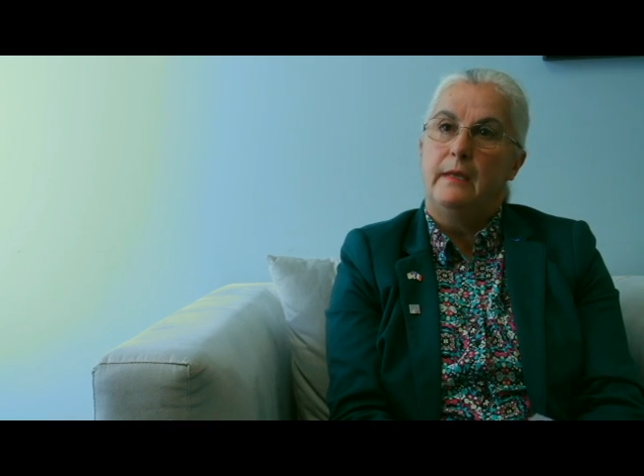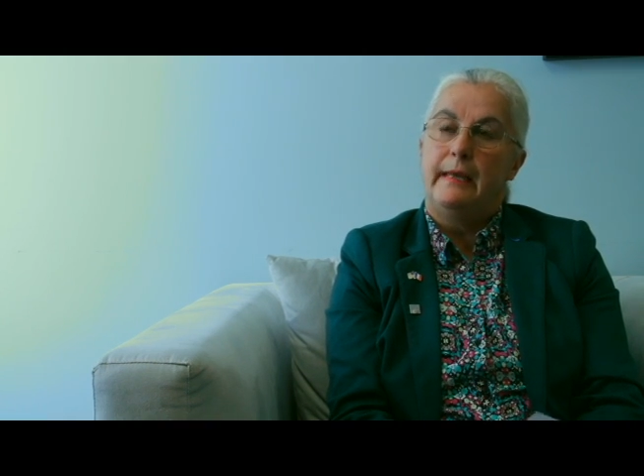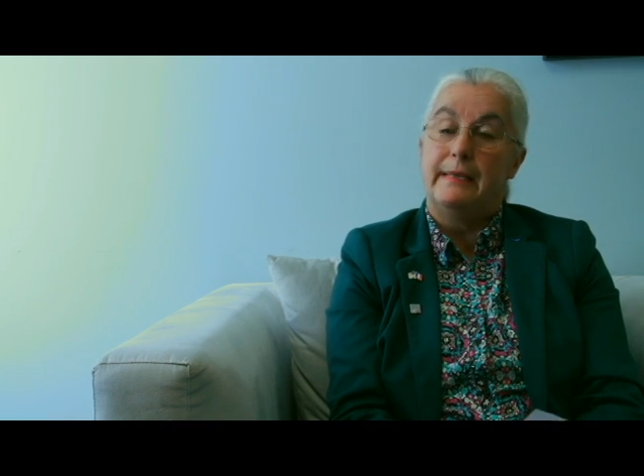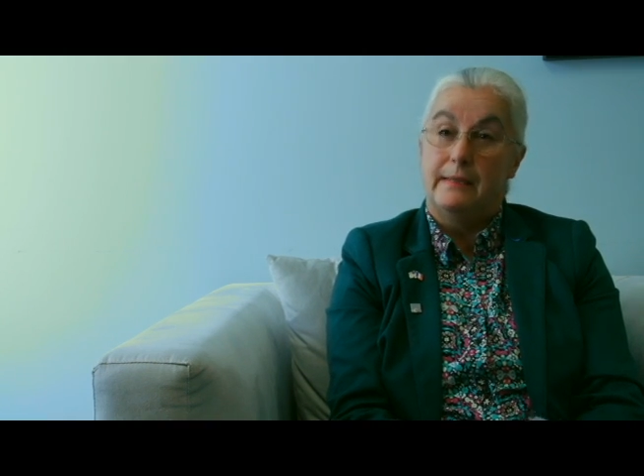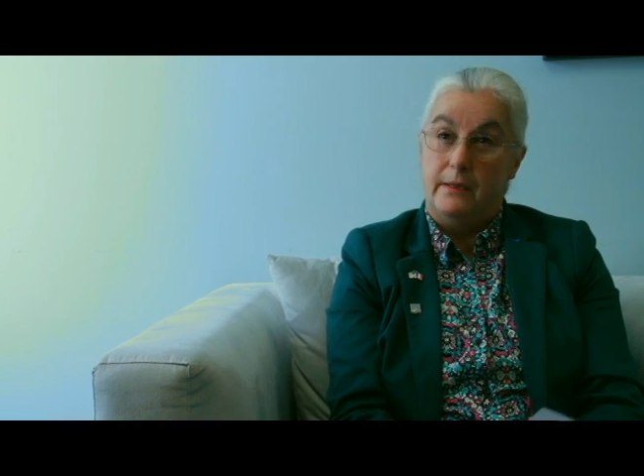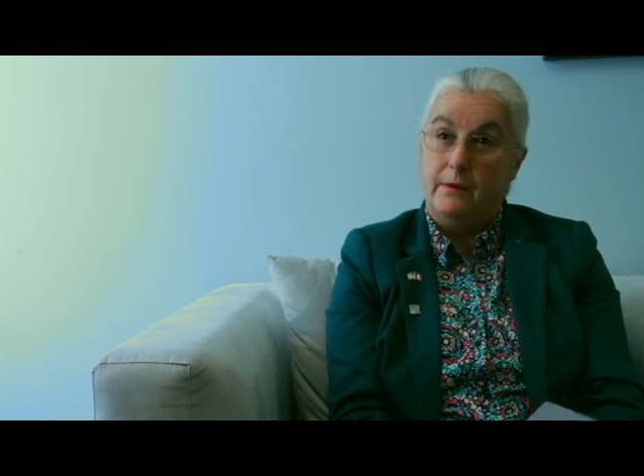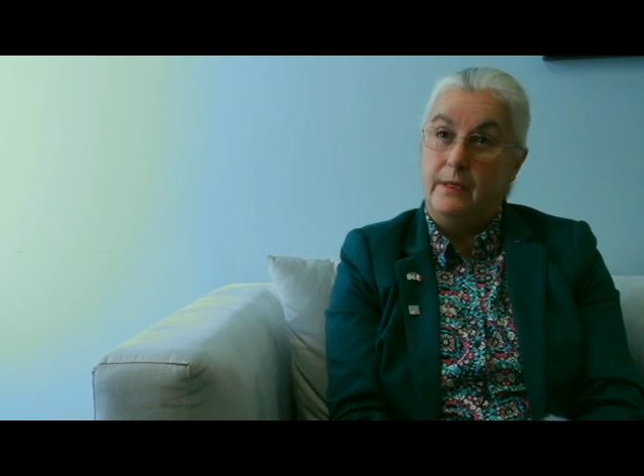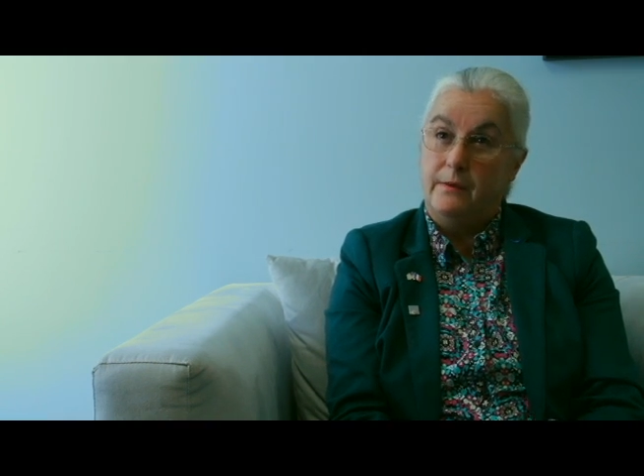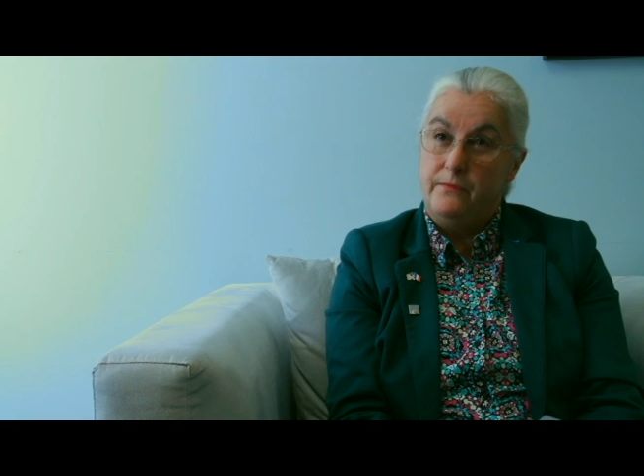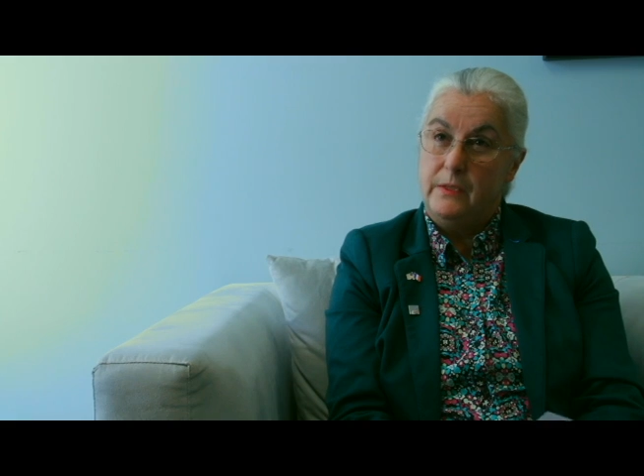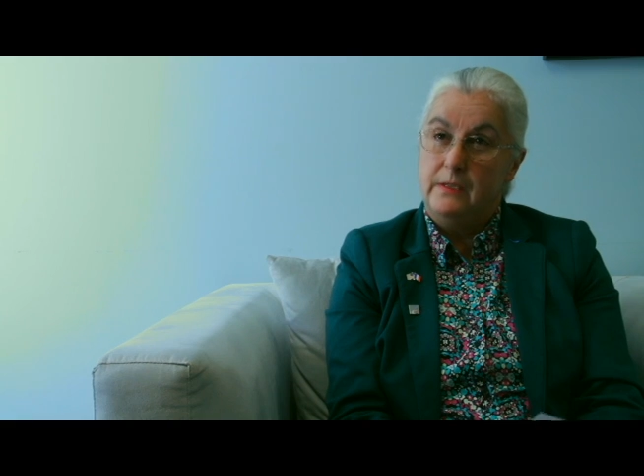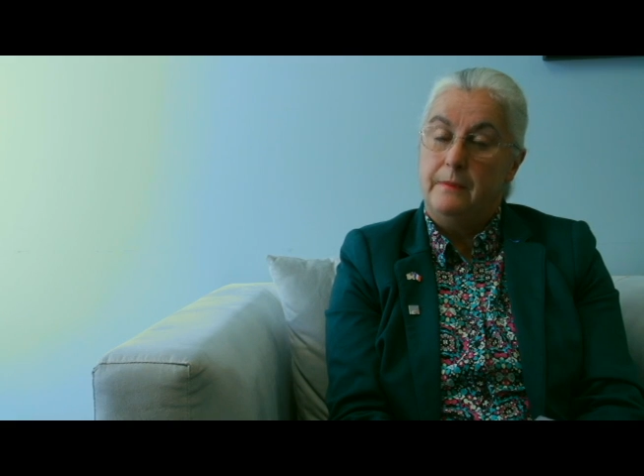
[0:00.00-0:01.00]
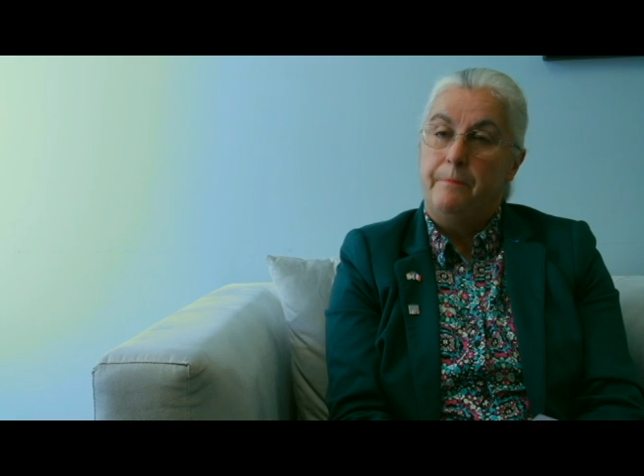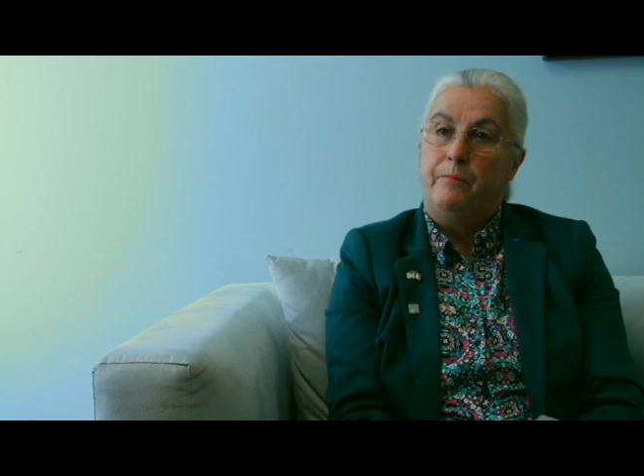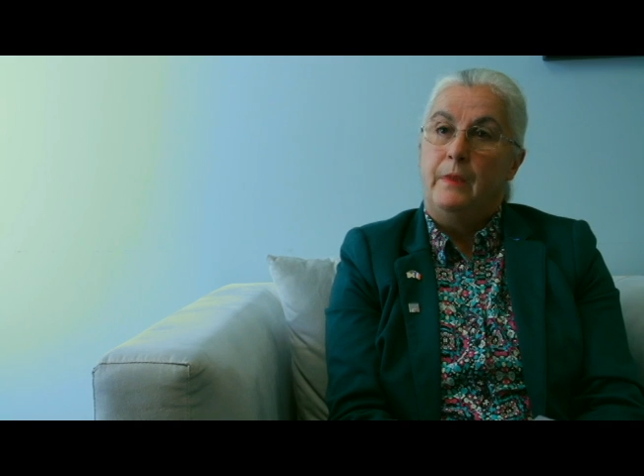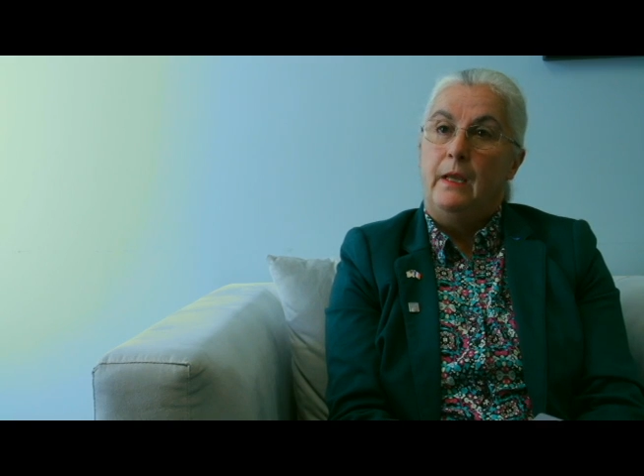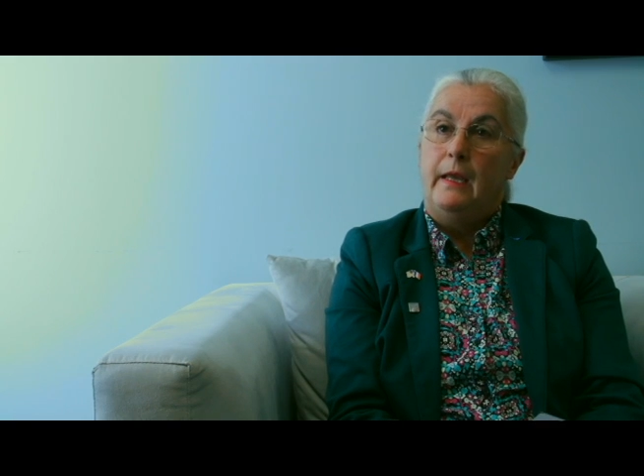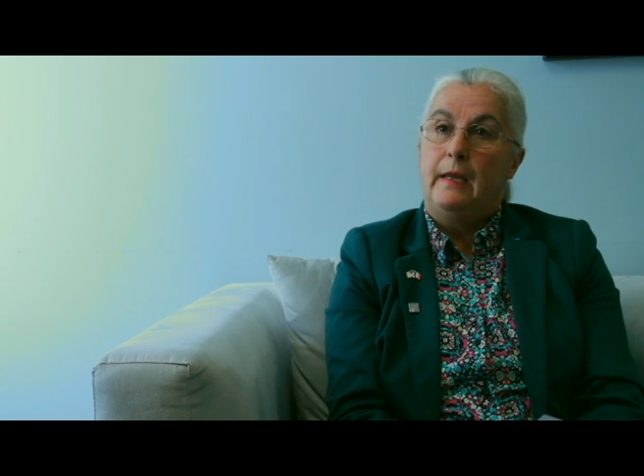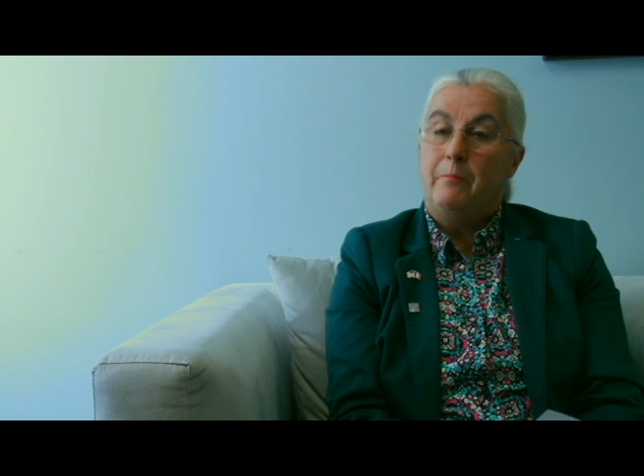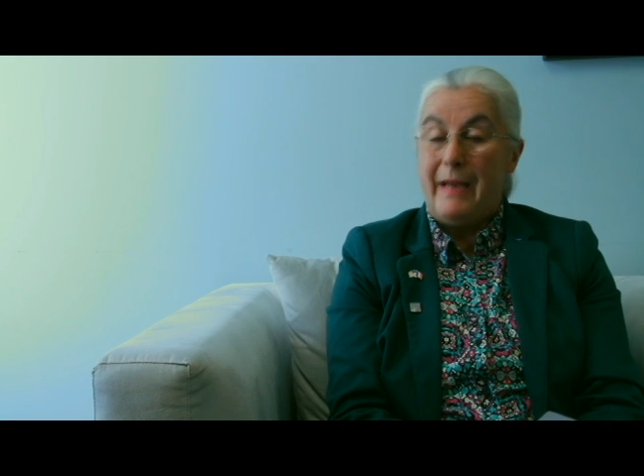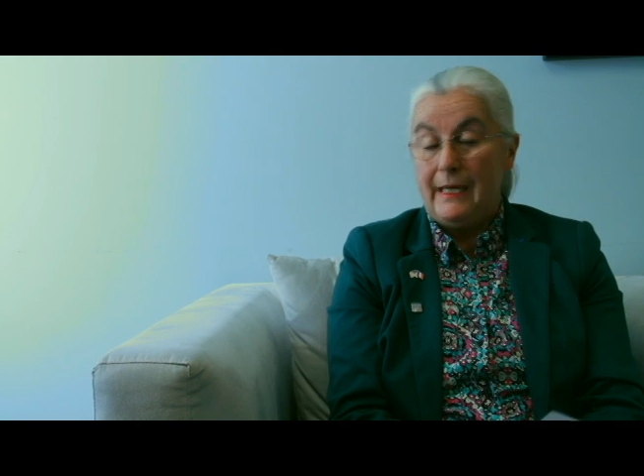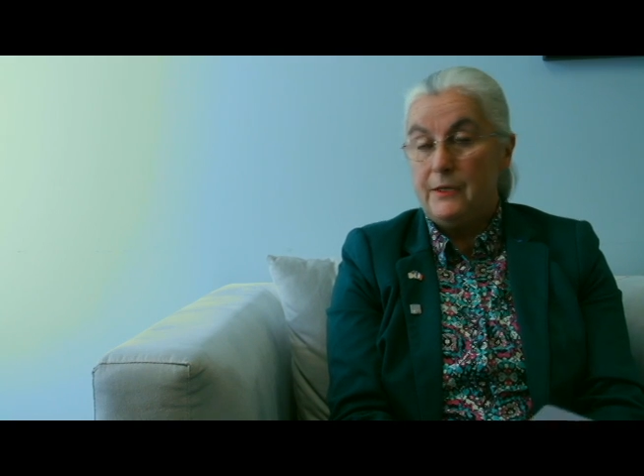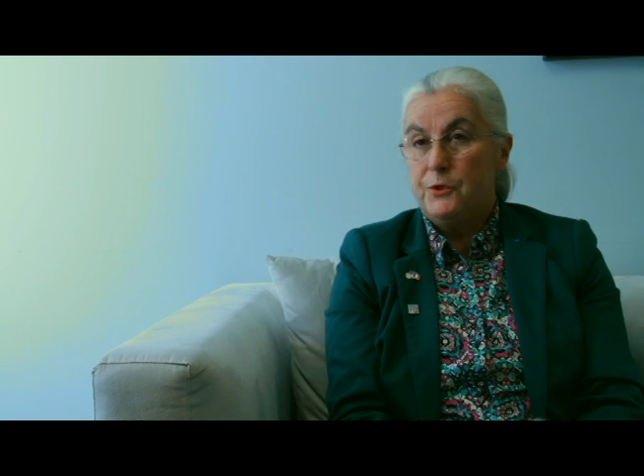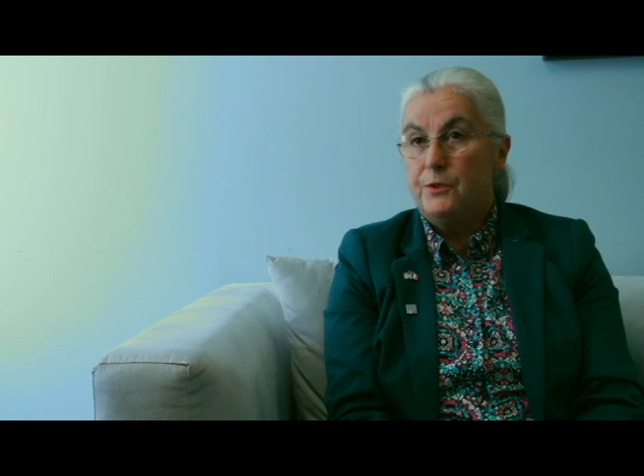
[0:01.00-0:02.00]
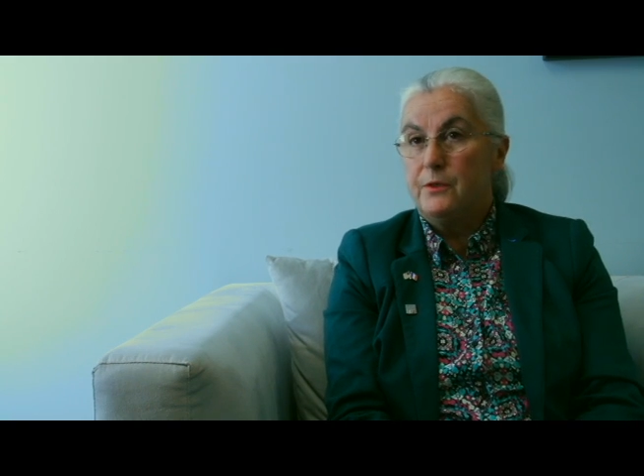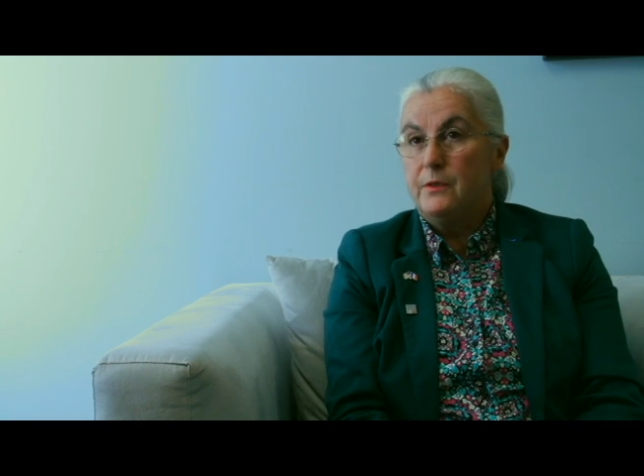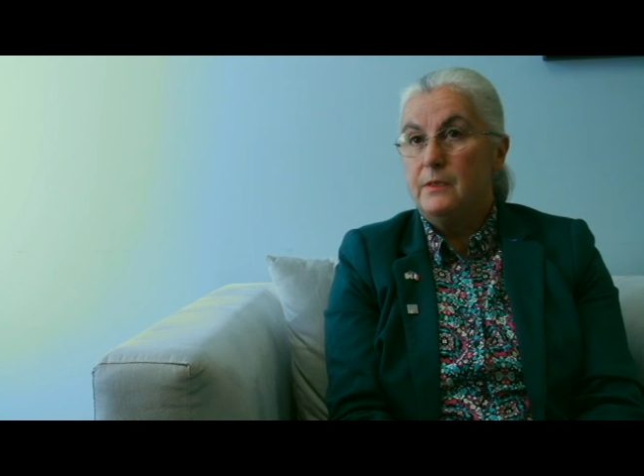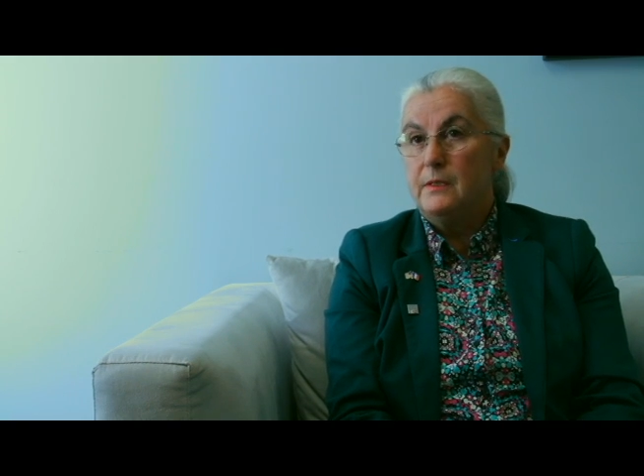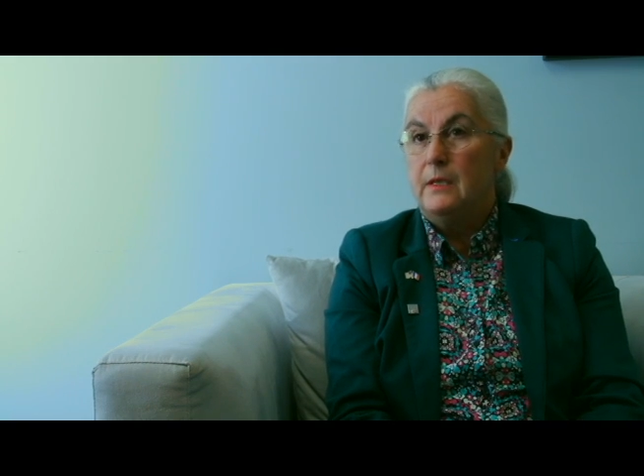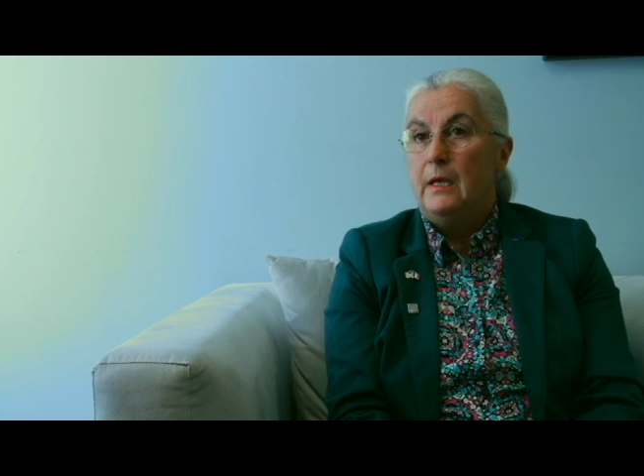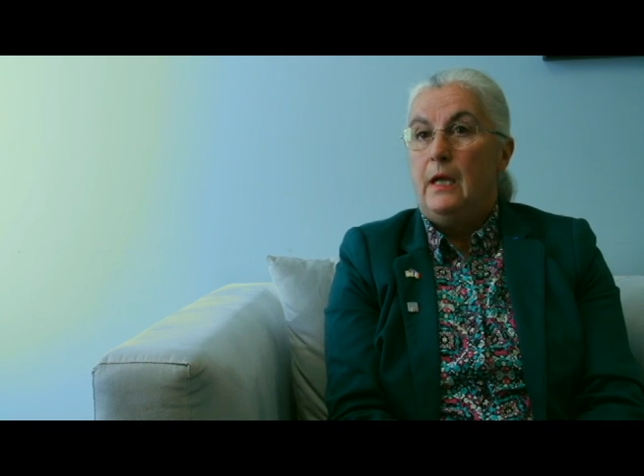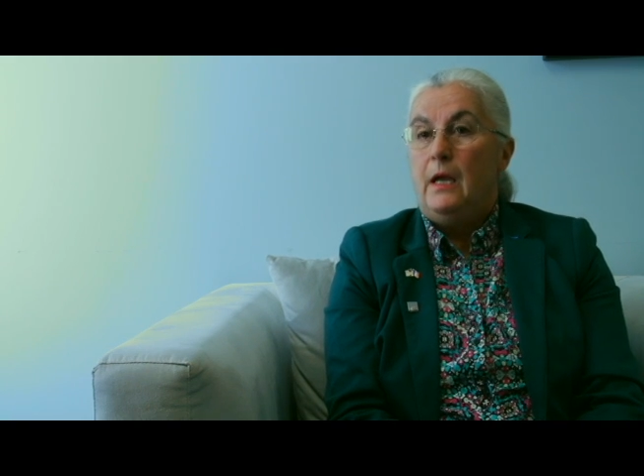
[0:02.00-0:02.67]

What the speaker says: executives and managers